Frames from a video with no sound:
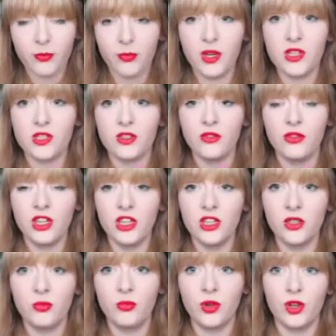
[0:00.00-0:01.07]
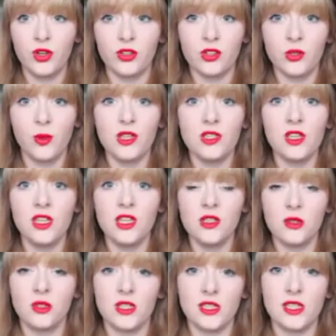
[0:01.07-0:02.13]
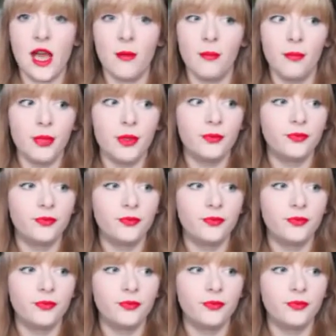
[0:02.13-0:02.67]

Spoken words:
But it's a really good product. You basically use it damp